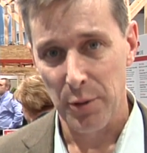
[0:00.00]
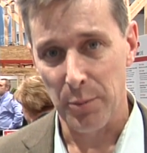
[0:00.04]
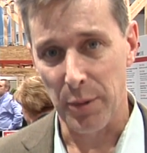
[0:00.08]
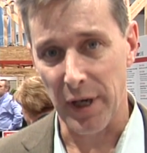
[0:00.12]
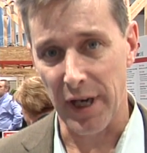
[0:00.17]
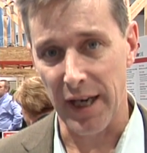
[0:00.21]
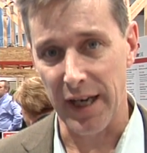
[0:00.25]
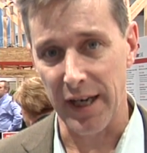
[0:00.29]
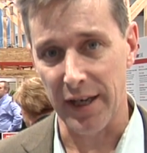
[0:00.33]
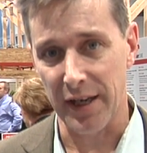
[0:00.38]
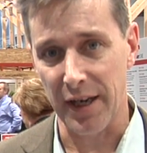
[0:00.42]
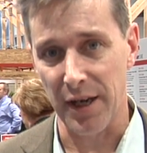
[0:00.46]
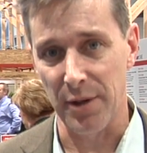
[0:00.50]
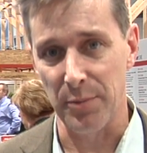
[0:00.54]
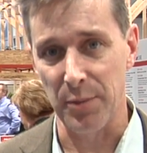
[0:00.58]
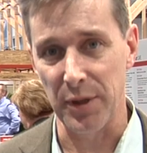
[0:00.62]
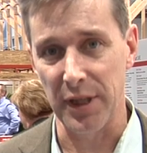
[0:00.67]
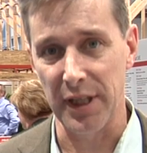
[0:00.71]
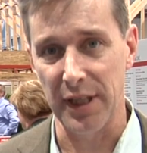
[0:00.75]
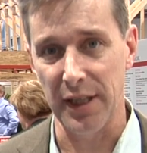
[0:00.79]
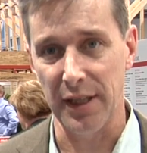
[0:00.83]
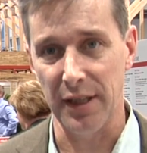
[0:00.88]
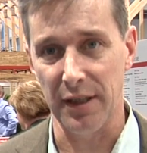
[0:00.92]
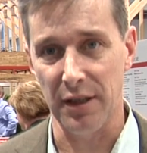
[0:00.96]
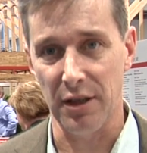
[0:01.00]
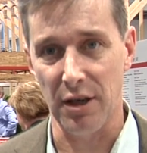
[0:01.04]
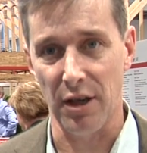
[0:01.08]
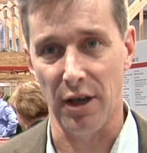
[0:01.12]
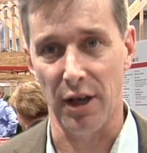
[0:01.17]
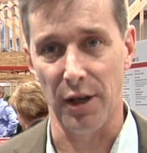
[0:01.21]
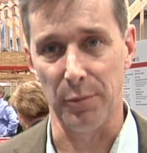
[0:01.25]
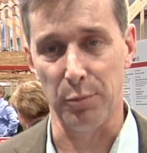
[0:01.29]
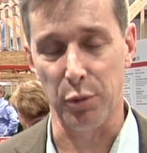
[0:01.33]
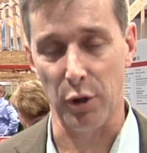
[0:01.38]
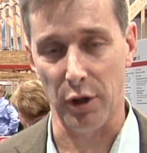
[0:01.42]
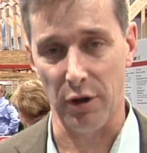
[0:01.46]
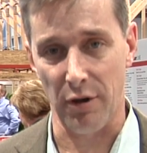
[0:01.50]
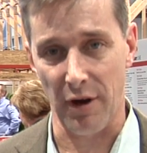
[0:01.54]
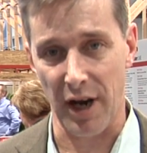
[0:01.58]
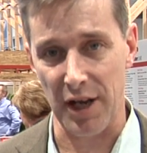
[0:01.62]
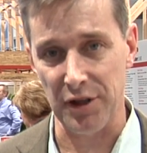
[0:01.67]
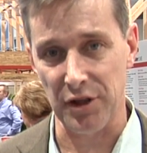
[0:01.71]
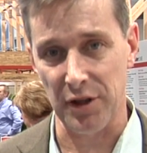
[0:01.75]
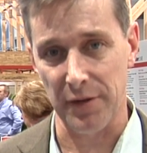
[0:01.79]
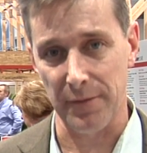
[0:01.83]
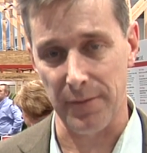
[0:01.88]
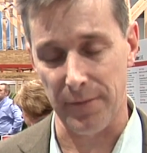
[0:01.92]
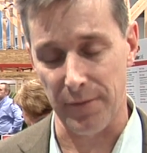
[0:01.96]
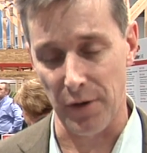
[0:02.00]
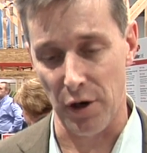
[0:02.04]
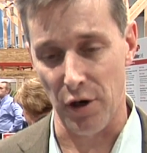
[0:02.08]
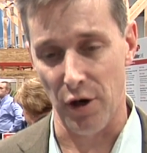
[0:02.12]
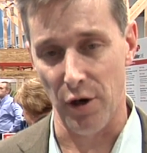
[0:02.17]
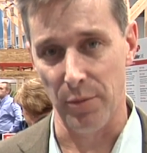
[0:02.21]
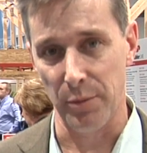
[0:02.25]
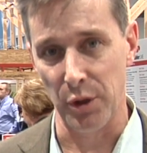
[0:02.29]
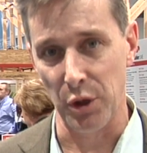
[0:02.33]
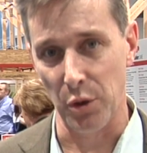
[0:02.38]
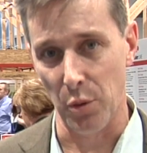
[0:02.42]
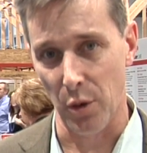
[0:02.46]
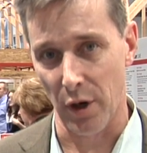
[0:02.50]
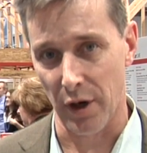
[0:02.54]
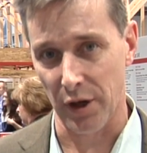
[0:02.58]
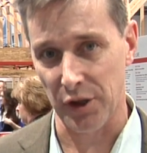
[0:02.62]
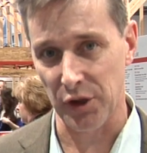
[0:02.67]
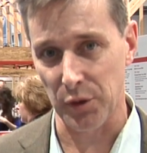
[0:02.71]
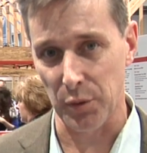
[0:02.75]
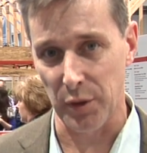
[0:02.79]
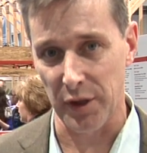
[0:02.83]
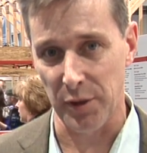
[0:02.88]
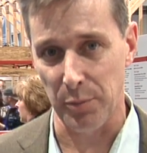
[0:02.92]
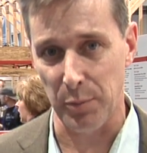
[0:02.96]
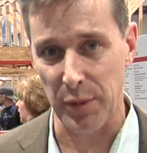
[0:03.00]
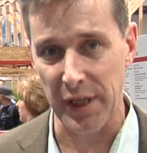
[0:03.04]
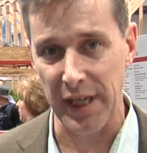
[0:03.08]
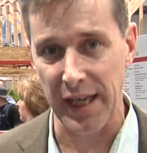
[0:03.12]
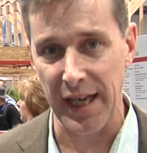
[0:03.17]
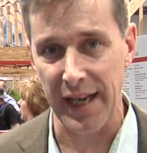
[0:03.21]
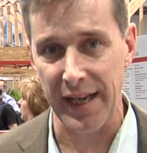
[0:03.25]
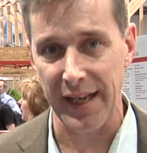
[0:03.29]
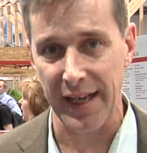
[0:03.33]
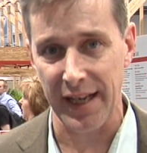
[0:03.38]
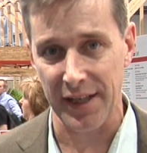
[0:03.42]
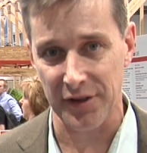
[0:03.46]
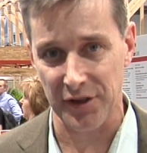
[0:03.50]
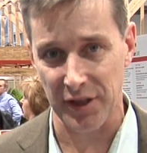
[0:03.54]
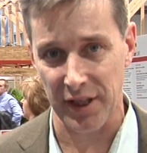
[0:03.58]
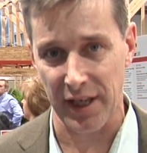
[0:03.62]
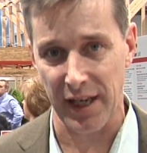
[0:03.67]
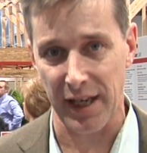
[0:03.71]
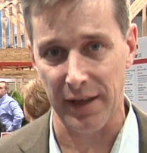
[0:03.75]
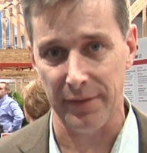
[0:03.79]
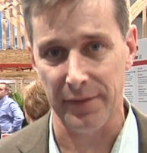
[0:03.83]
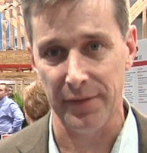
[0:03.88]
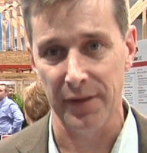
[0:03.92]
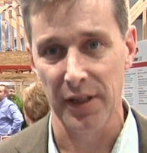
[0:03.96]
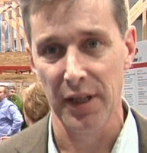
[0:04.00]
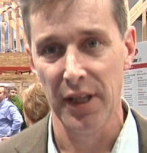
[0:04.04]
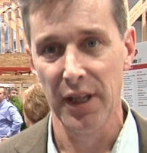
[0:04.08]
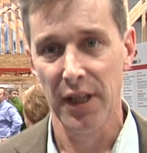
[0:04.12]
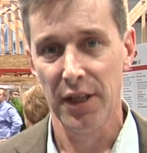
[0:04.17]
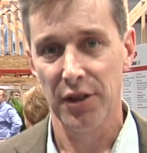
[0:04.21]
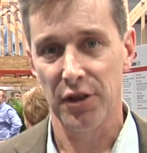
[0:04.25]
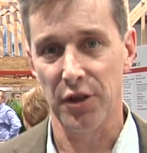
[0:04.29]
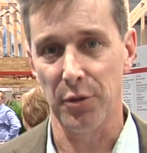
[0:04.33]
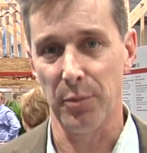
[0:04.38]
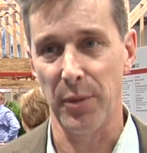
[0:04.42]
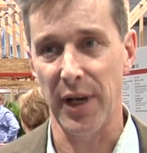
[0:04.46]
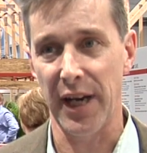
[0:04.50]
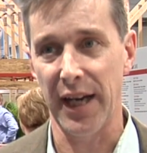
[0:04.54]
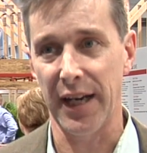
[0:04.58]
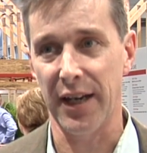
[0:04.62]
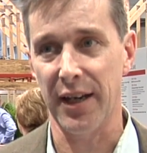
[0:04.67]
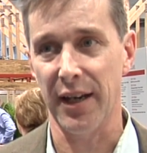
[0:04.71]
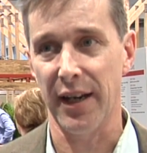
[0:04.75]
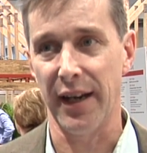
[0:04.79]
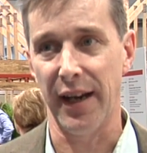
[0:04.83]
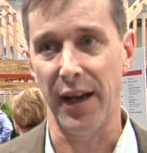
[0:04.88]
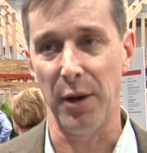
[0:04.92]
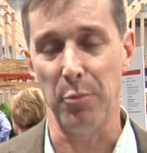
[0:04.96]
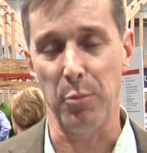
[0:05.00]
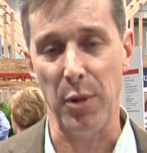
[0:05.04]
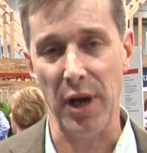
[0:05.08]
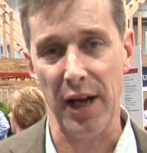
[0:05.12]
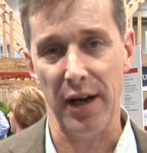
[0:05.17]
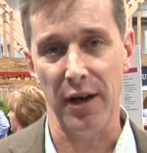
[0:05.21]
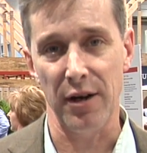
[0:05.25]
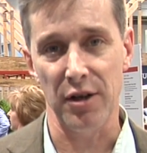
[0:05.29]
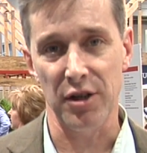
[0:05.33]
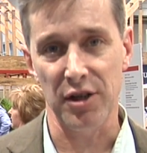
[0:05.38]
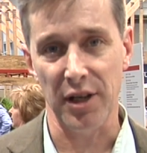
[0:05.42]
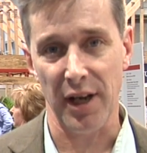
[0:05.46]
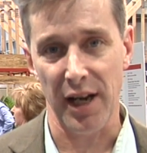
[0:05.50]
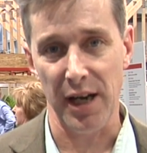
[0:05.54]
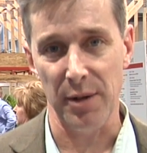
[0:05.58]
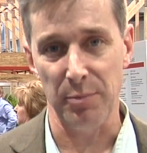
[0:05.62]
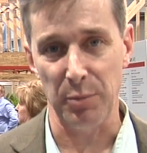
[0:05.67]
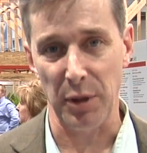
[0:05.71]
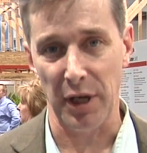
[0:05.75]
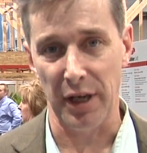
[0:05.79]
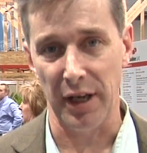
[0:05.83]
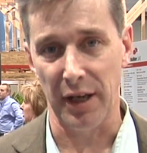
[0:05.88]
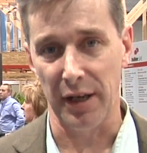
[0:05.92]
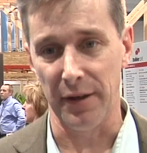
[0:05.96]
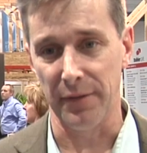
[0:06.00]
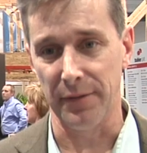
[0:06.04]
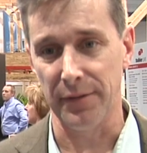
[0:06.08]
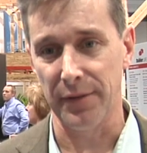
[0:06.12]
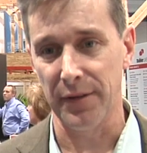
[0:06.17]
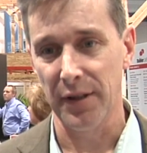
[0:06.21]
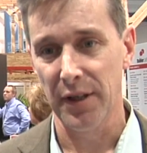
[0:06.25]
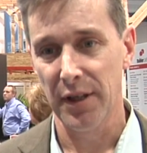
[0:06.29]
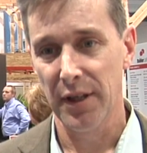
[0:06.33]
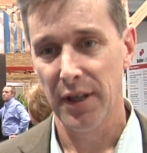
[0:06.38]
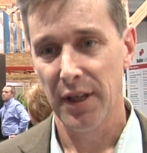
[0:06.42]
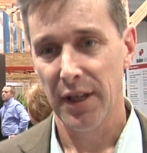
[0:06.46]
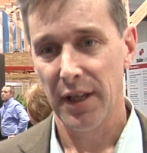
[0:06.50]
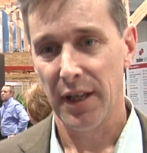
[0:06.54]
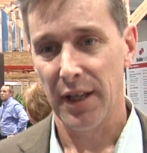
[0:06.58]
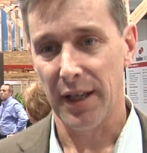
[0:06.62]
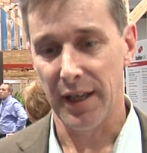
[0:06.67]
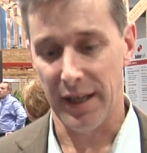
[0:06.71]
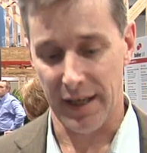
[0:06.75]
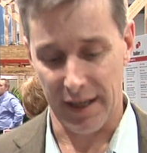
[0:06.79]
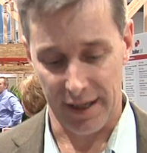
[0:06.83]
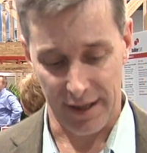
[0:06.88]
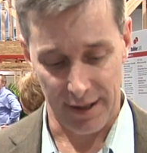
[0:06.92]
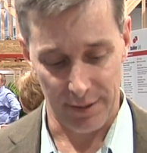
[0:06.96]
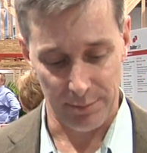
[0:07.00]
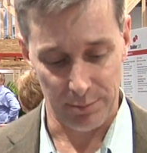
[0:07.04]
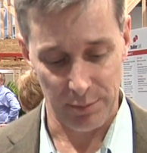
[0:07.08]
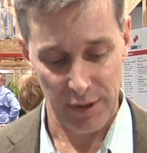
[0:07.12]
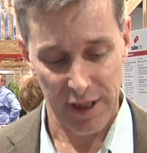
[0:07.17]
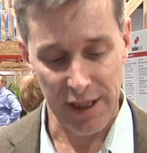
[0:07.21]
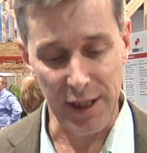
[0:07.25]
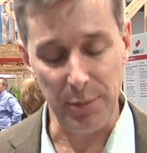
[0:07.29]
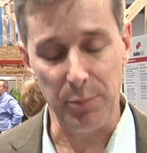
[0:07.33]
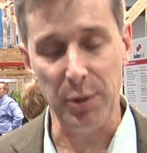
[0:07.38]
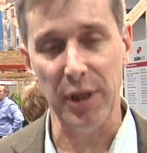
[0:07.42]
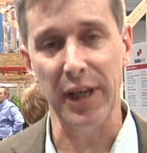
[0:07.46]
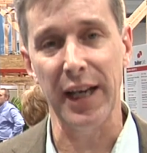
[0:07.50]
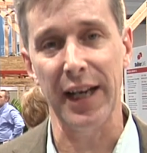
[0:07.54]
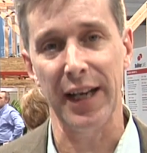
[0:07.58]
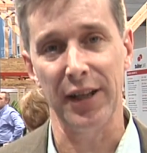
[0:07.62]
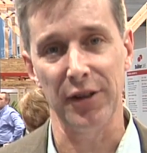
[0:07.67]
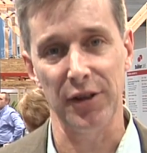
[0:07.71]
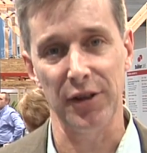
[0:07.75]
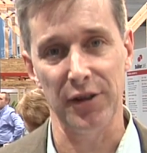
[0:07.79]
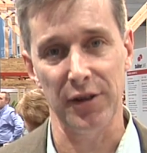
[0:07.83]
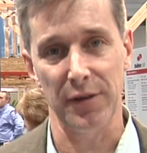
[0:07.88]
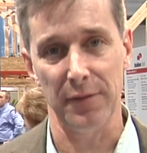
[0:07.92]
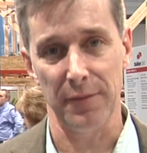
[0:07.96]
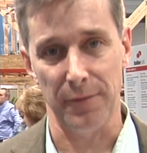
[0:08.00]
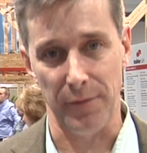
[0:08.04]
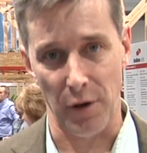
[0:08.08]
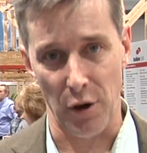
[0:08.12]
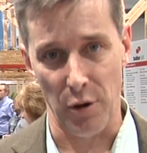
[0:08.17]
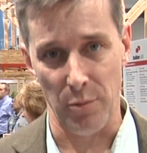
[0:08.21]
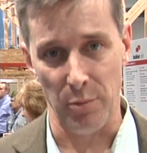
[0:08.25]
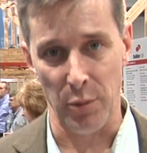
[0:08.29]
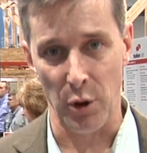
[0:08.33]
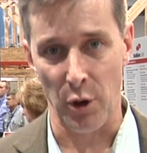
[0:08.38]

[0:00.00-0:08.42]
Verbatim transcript: by a company called Progressive Foam, who works with BASF to make a better type of um, EPS foam